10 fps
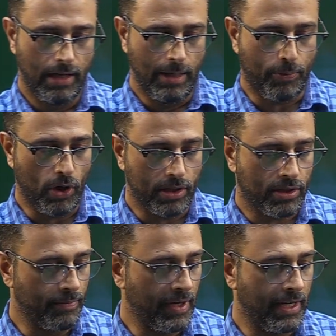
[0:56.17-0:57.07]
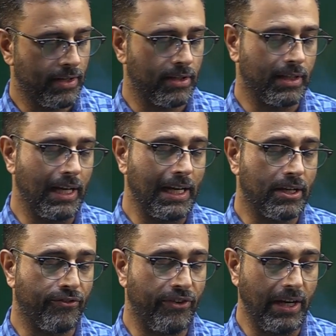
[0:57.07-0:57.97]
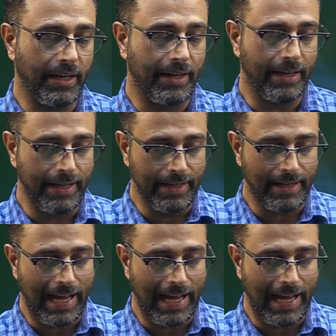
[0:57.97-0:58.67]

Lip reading: Approximate the electric field in air